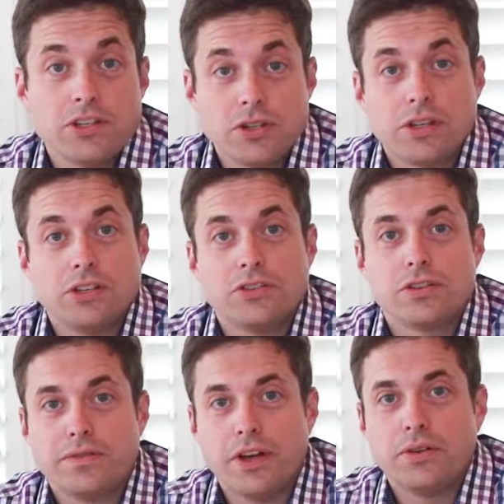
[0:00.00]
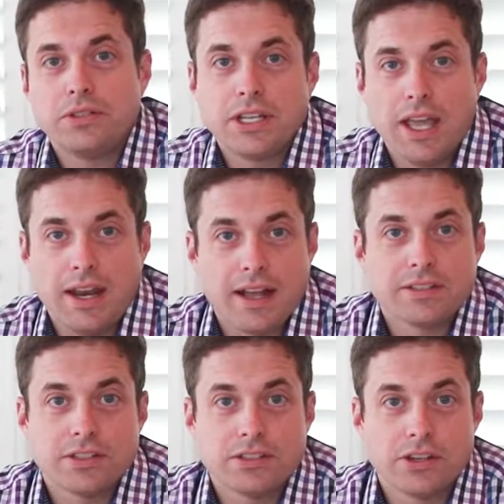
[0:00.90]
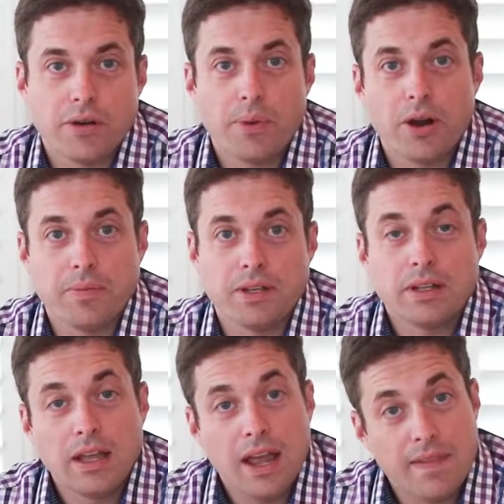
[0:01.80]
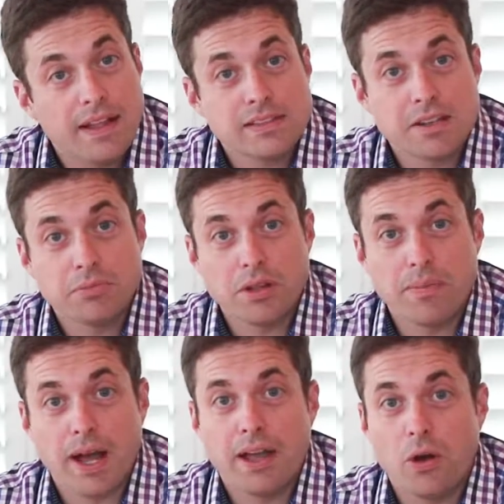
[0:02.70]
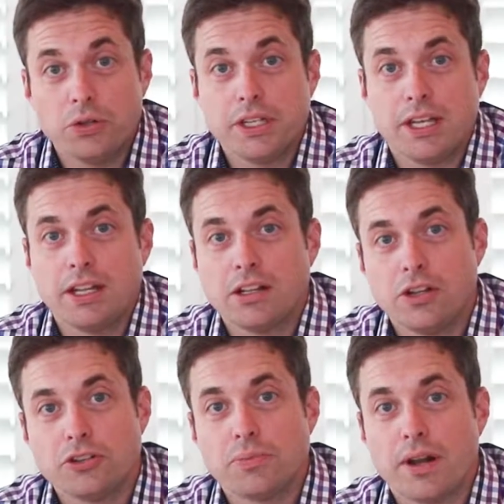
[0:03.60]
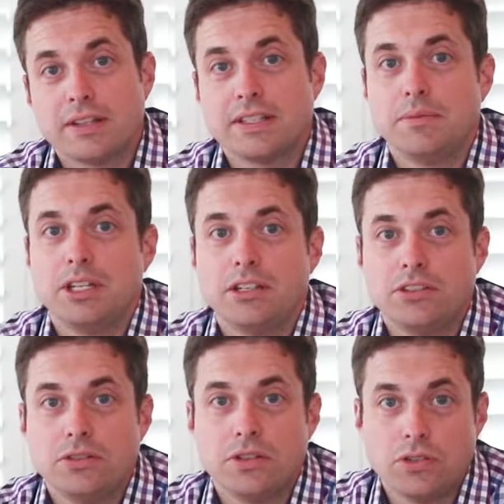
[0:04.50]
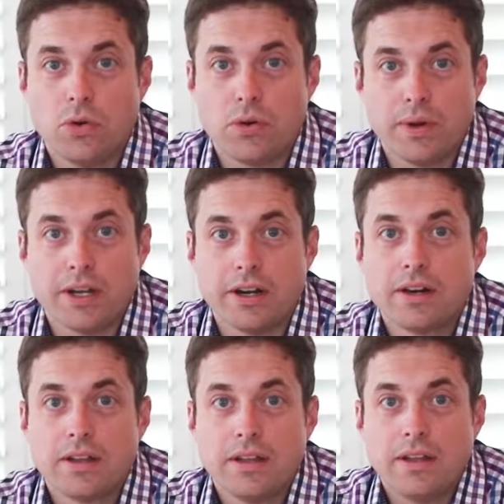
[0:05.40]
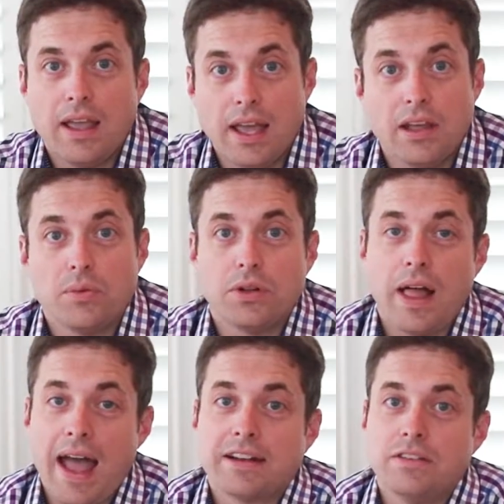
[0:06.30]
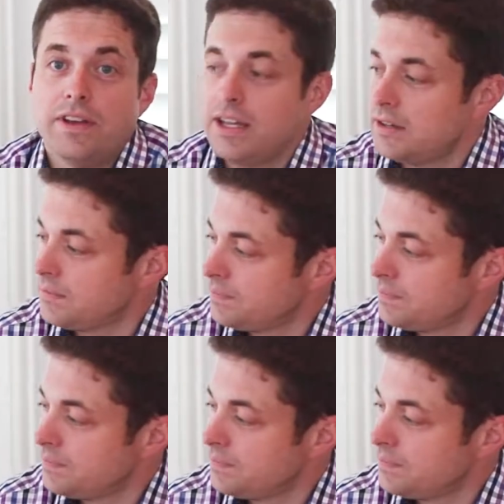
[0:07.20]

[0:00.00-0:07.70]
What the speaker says: that you can use your phone to gain access to your apartment, and that's simply by holding it in close proximity to the door reader, and it will activate.